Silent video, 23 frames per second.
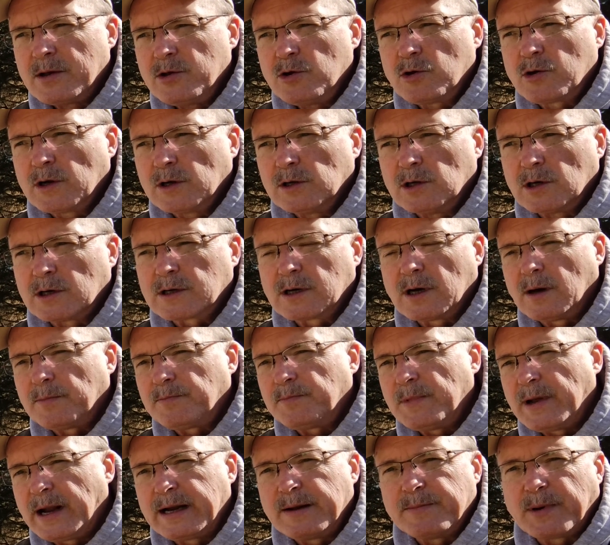you can look
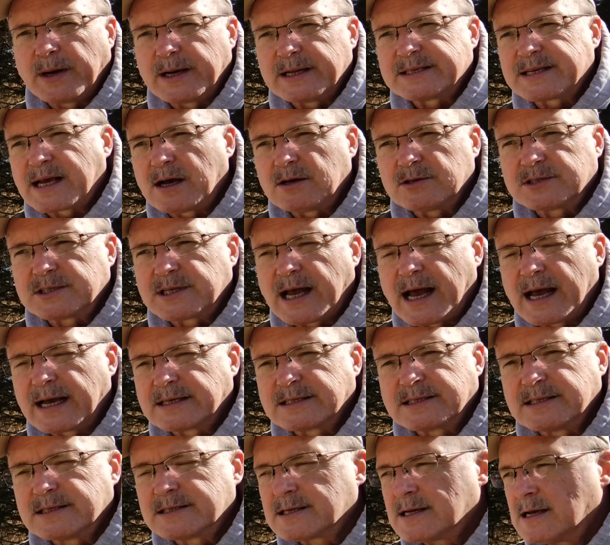up anybody's house
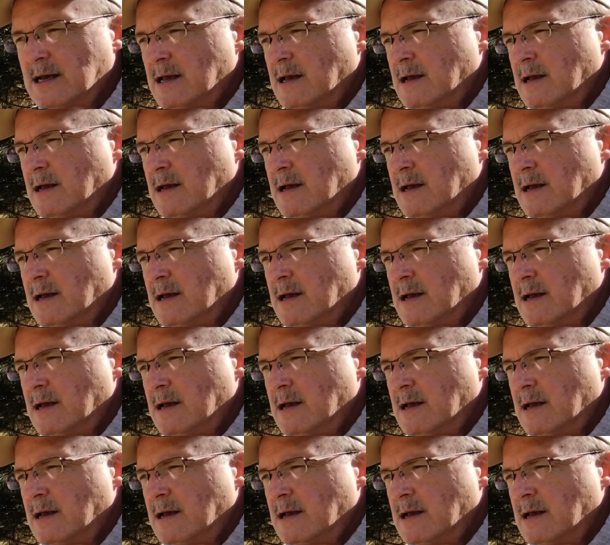taxes.